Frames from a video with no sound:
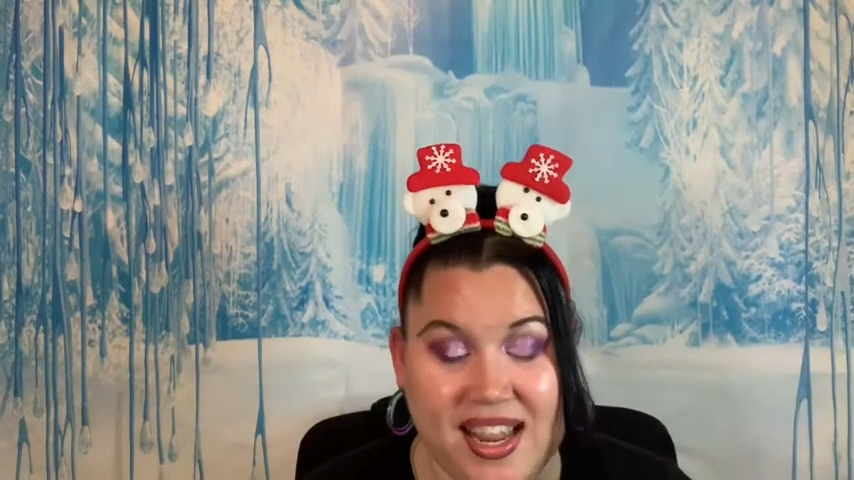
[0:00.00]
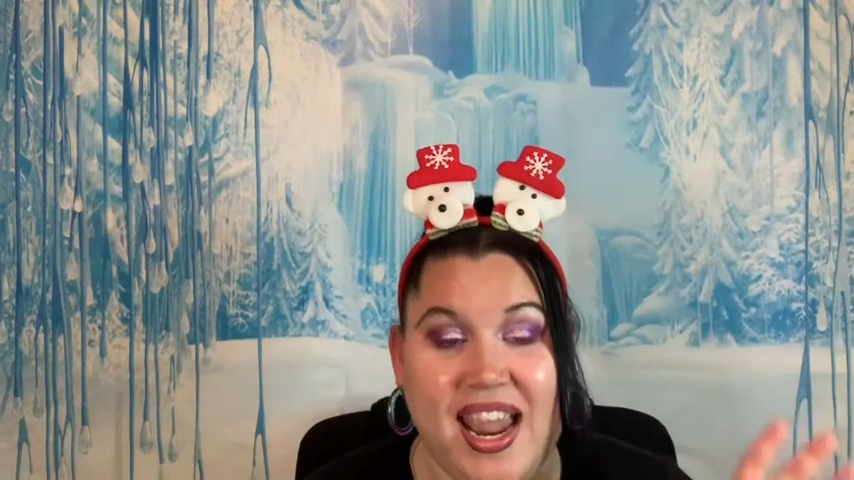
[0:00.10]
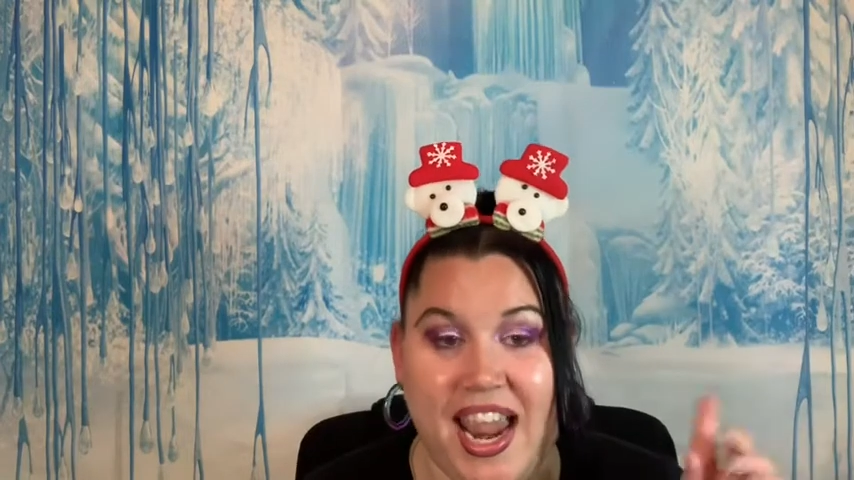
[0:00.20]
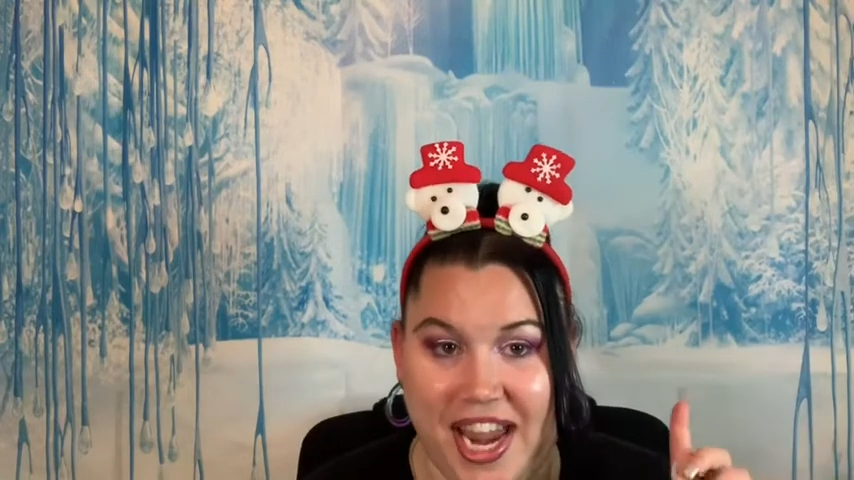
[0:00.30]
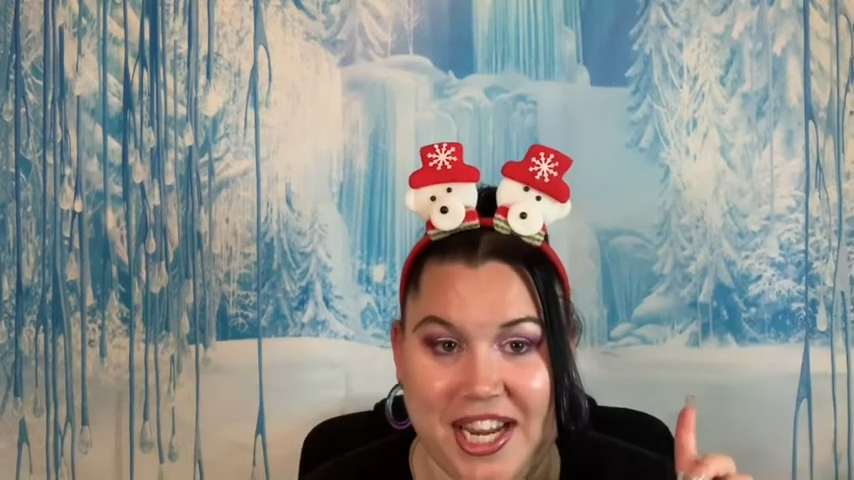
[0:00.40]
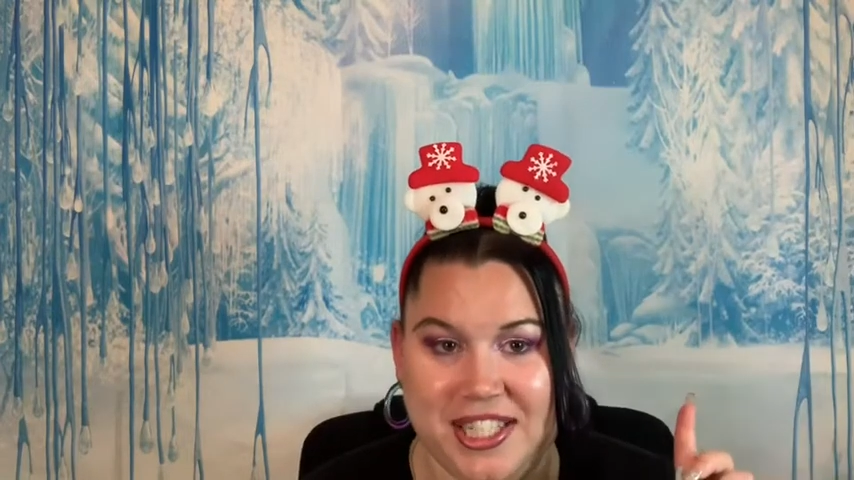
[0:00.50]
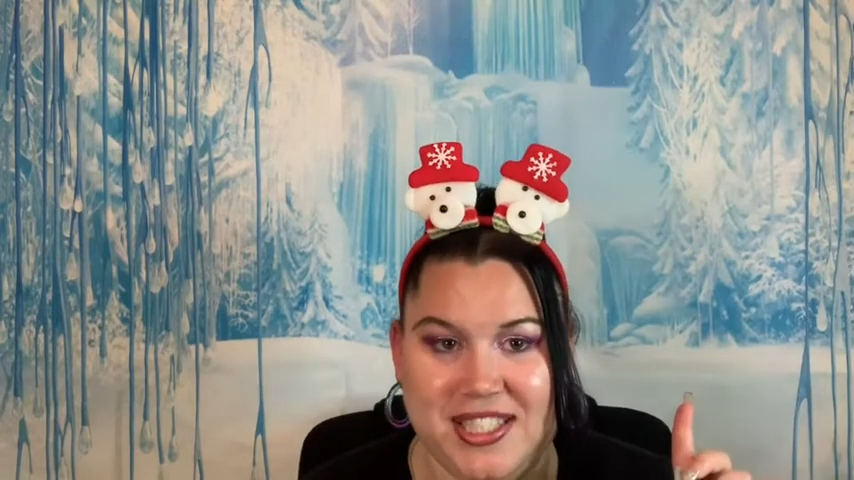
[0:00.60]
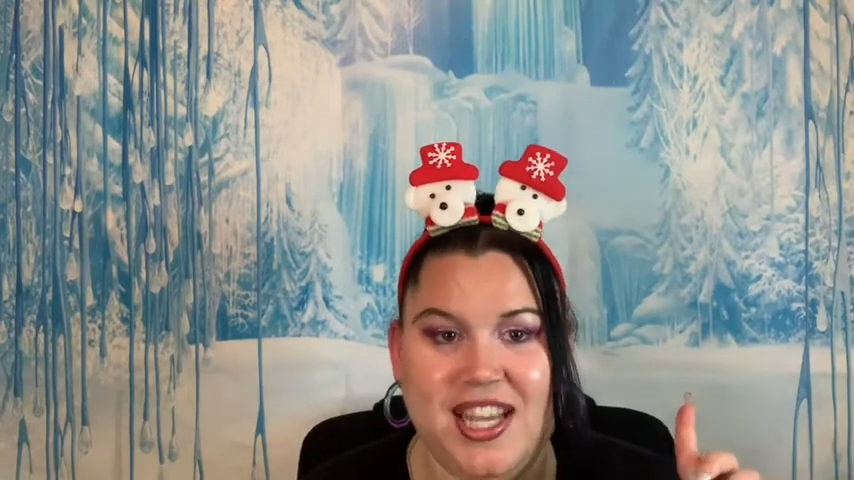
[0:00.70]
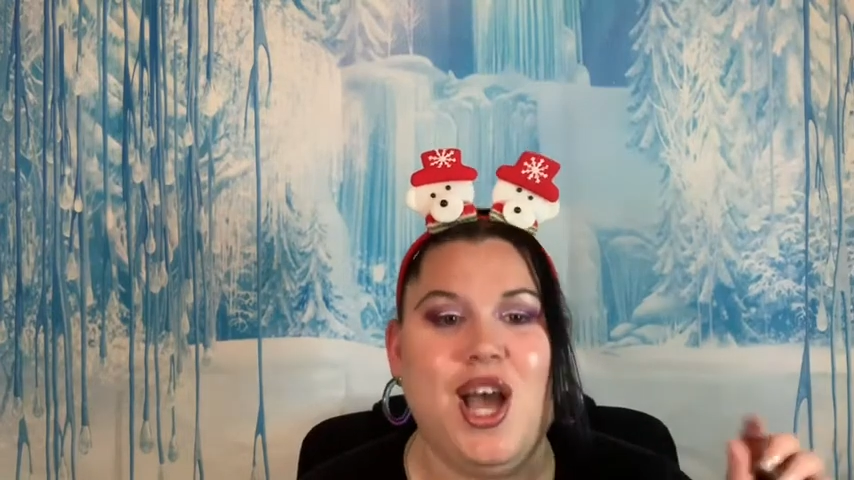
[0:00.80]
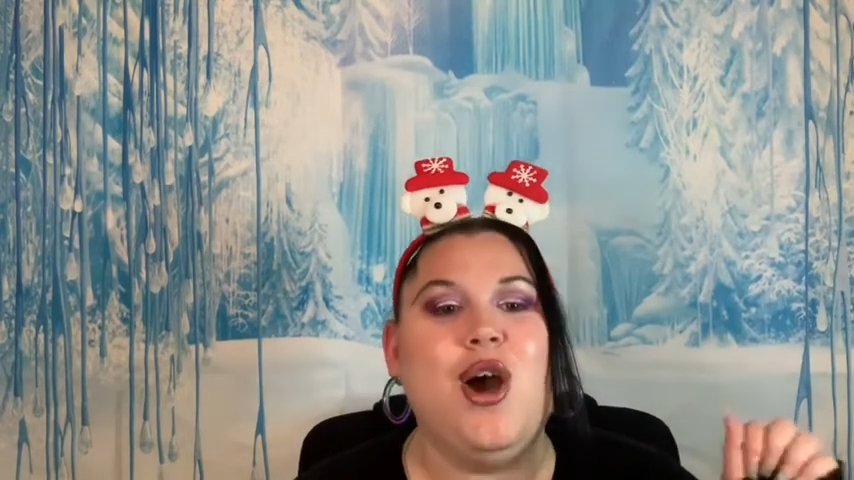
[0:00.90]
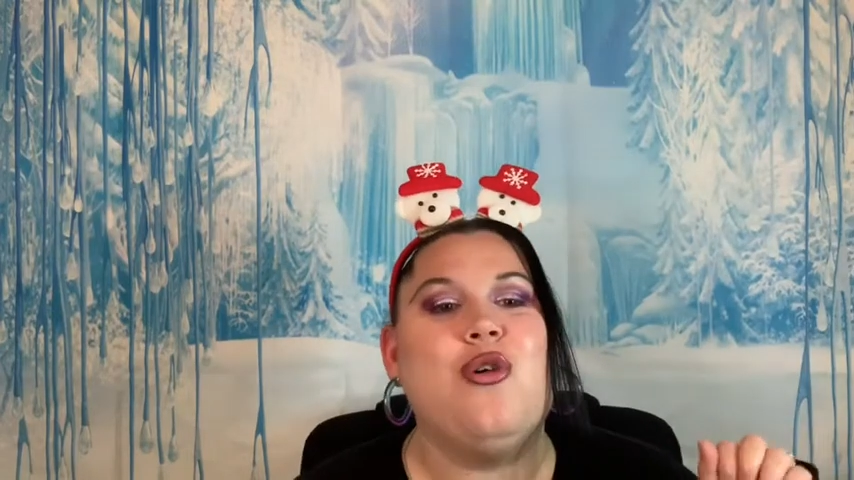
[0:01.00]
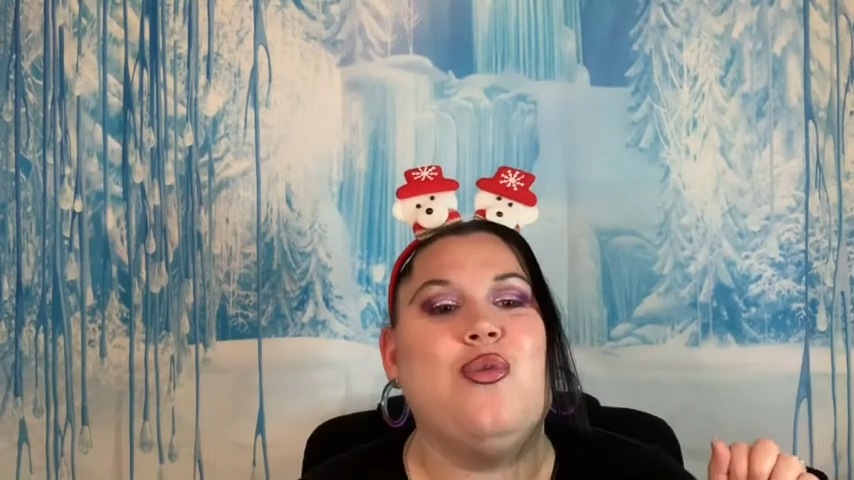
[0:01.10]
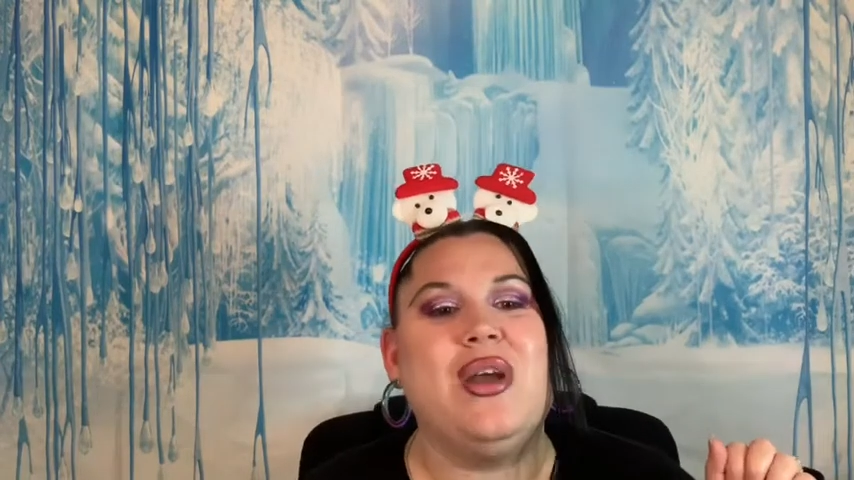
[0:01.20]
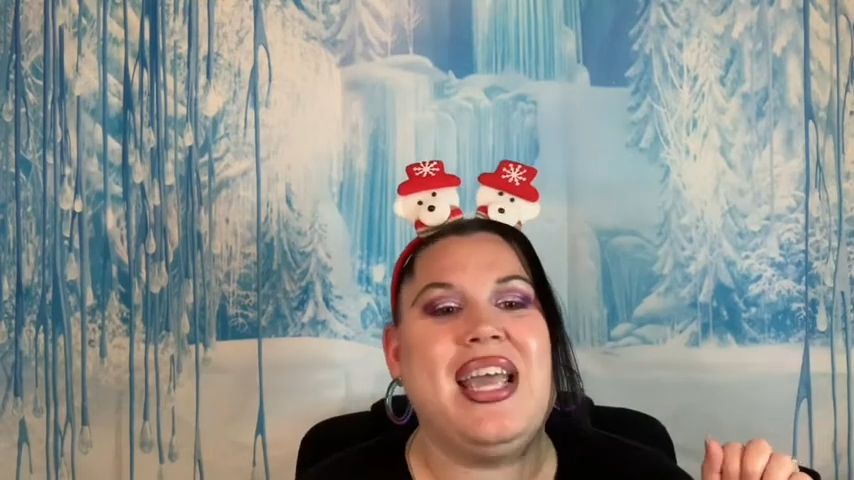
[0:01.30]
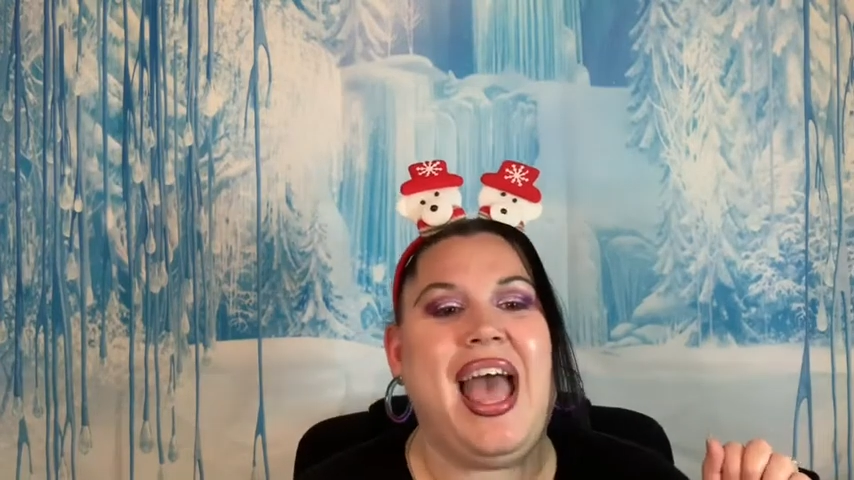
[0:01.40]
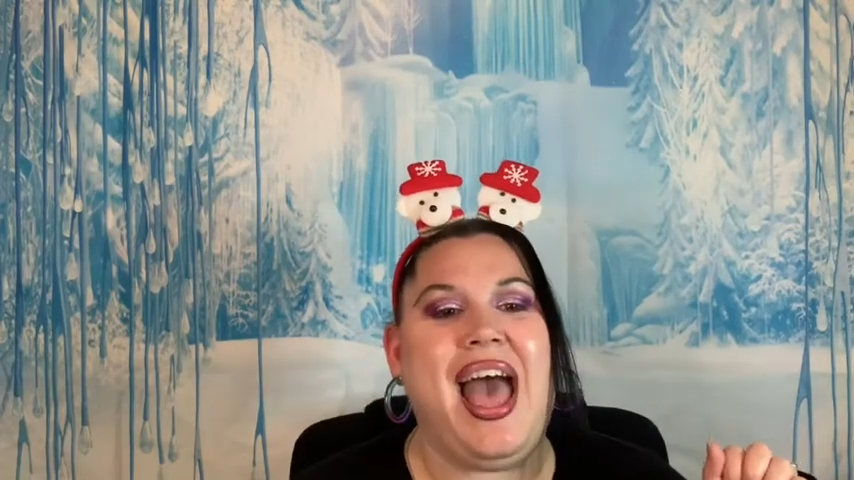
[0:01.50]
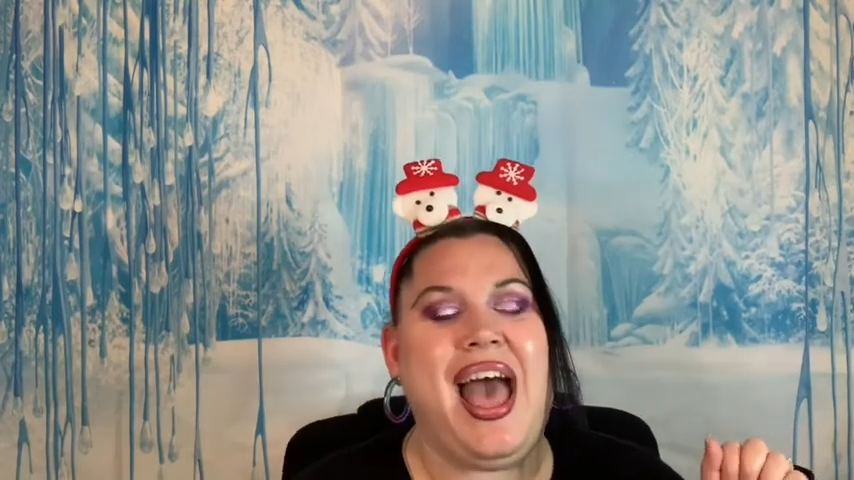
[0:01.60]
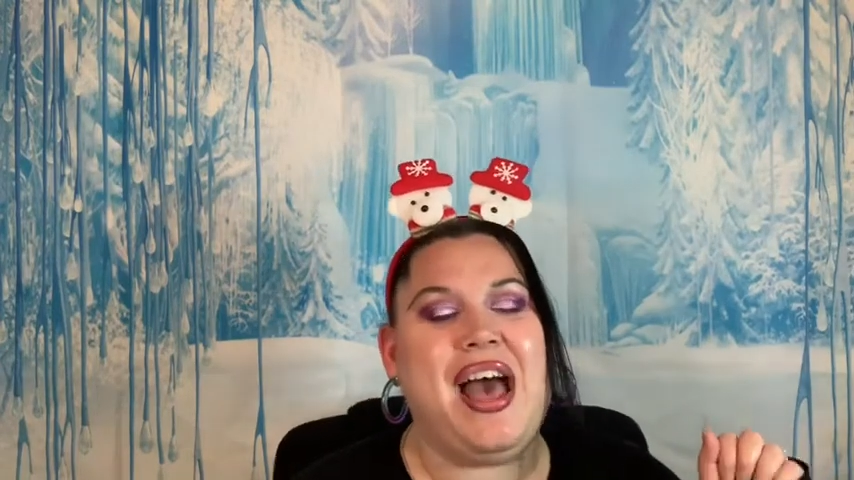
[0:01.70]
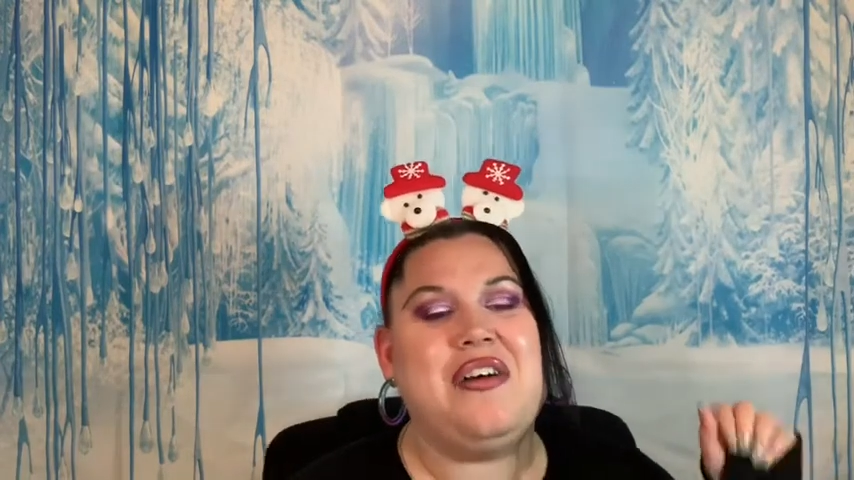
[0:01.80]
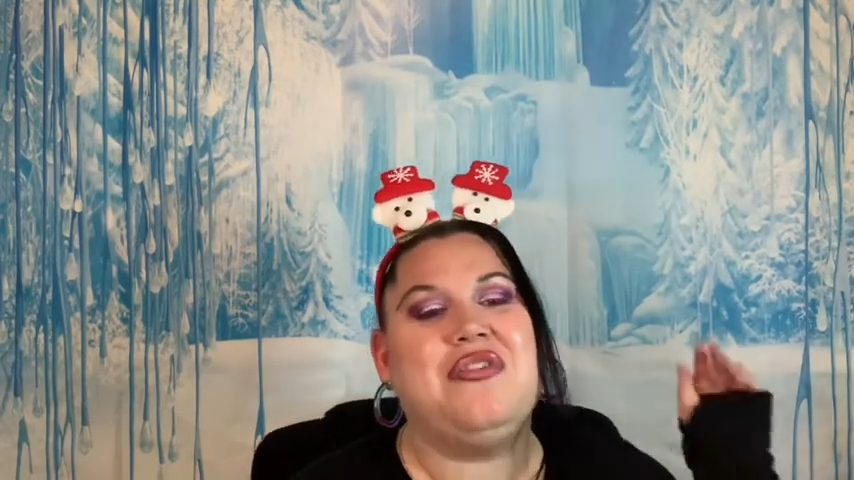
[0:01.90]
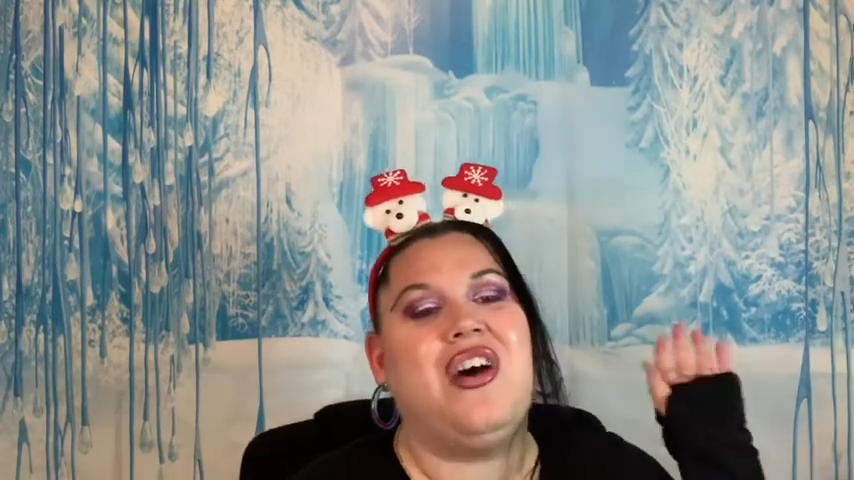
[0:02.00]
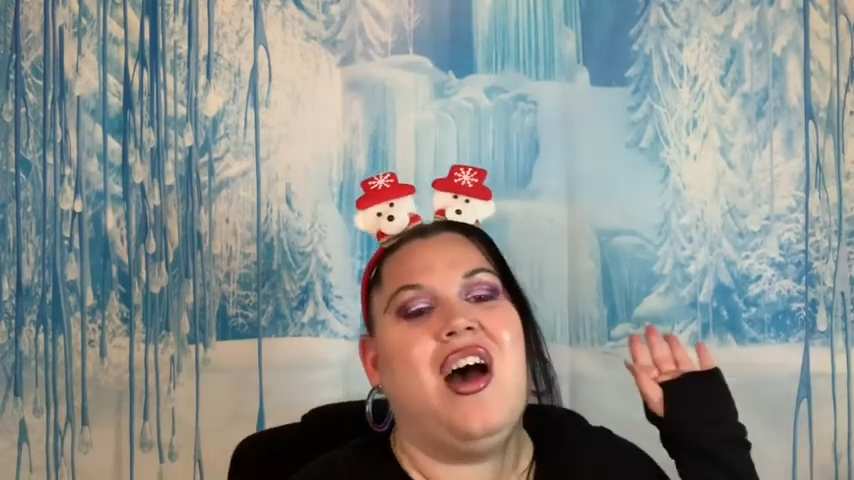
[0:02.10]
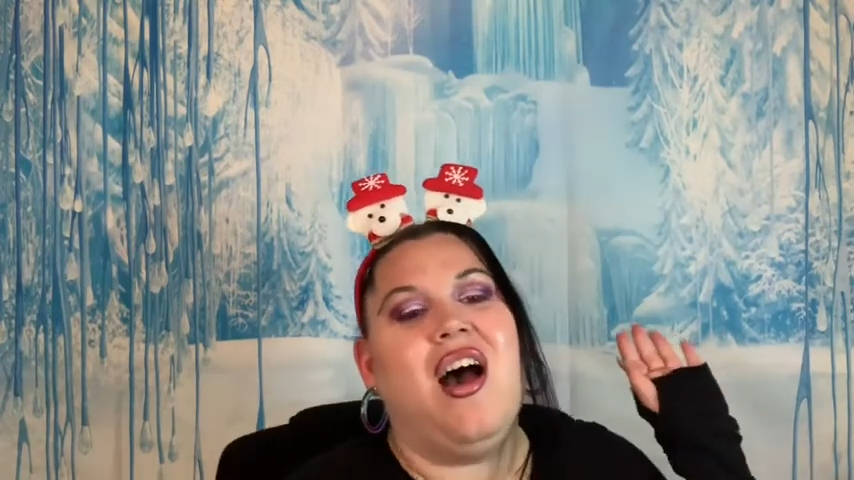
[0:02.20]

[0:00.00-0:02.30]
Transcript: and we have,